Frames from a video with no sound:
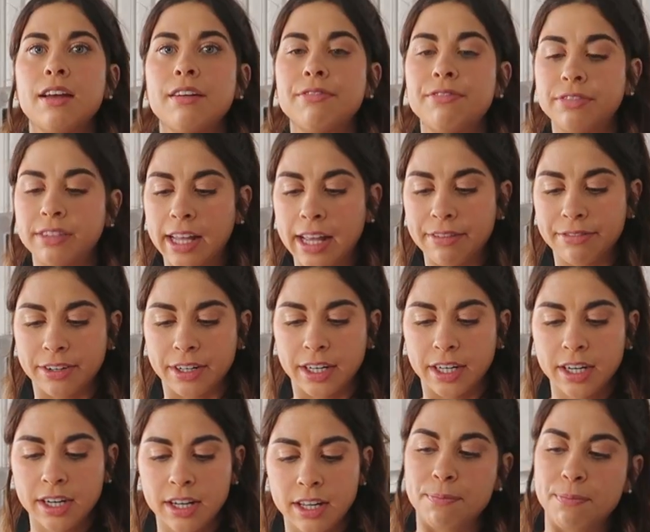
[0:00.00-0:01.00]

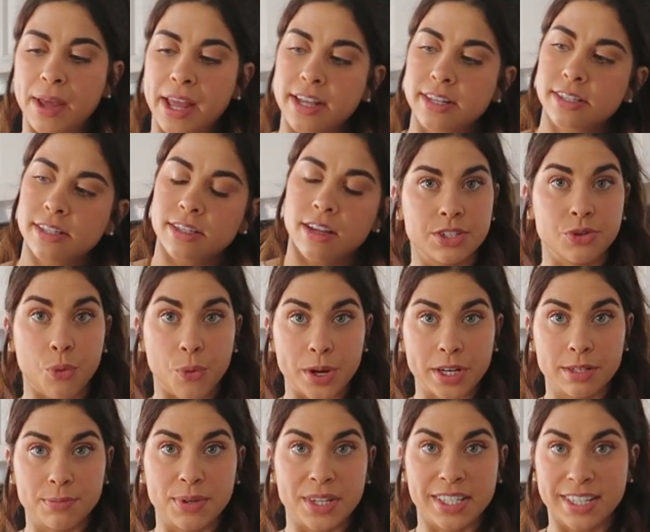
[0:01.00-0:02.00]
flavor, the base is
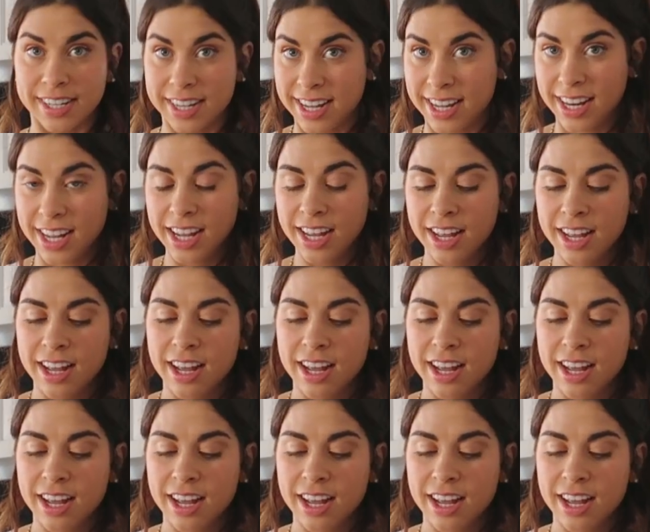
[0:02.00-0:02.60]
going to be tahini.